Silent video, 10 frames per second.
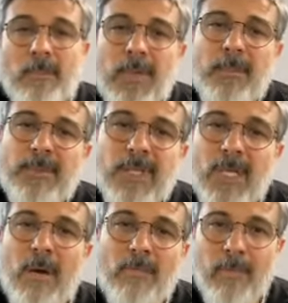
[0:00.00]
People didn't
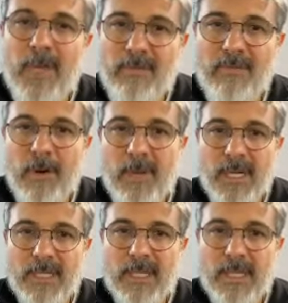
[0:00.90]
come from that far
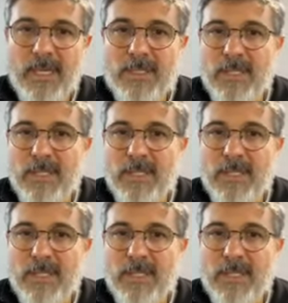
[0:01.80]
back then, guys.